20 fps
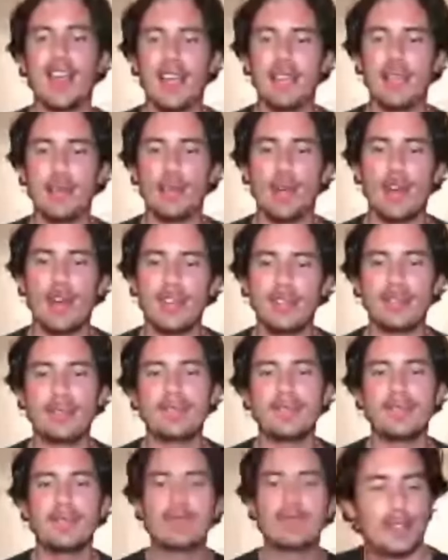Hi
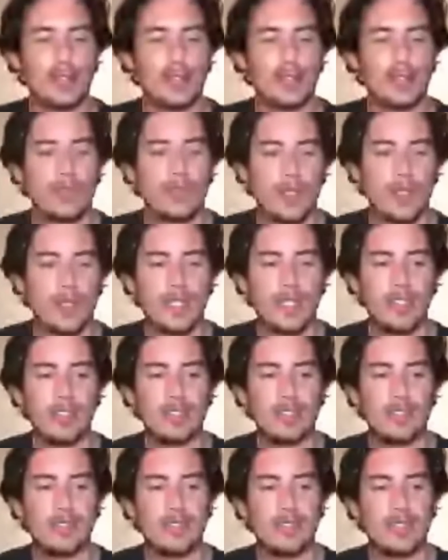everyone, good
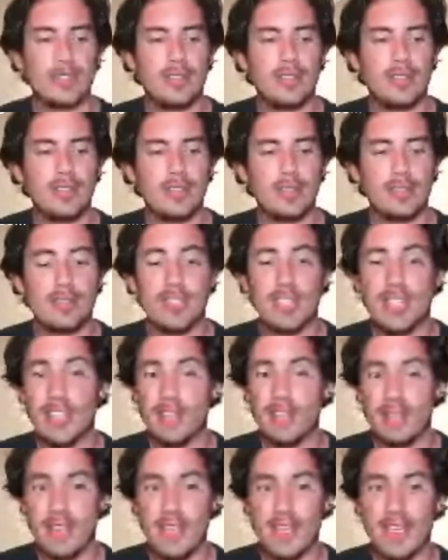morning, good
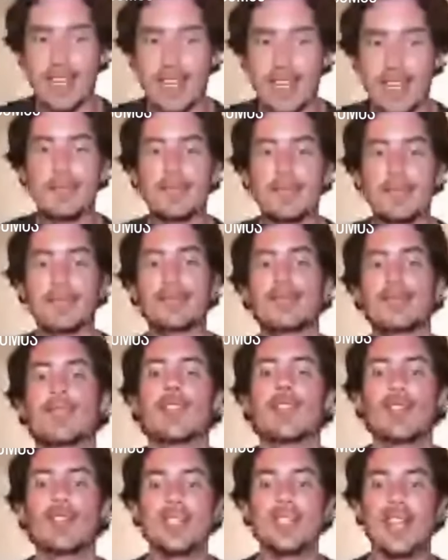evening,
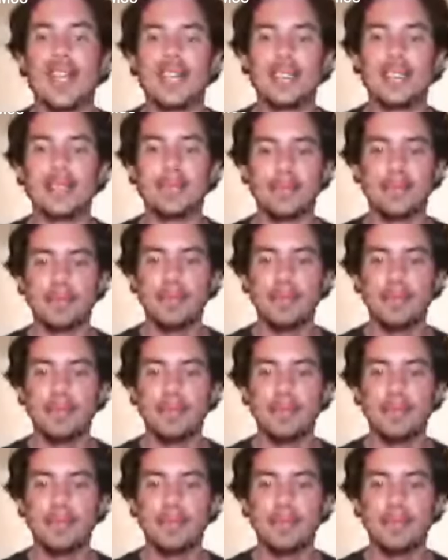good night.